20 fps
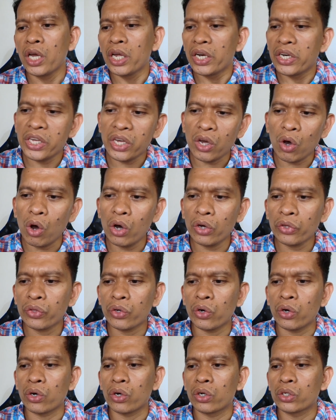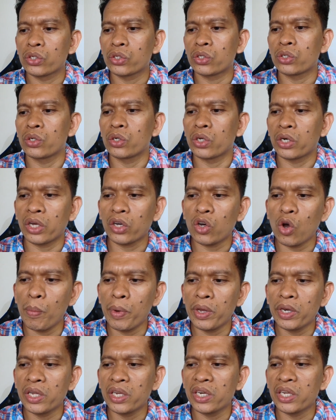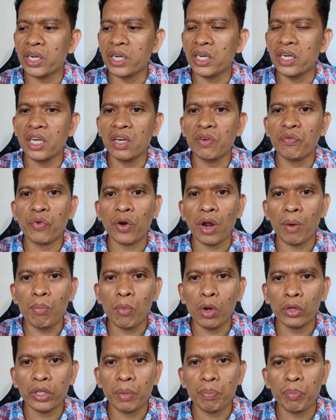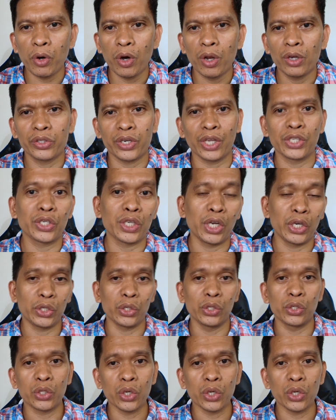the authors recommended reading from multiple translations.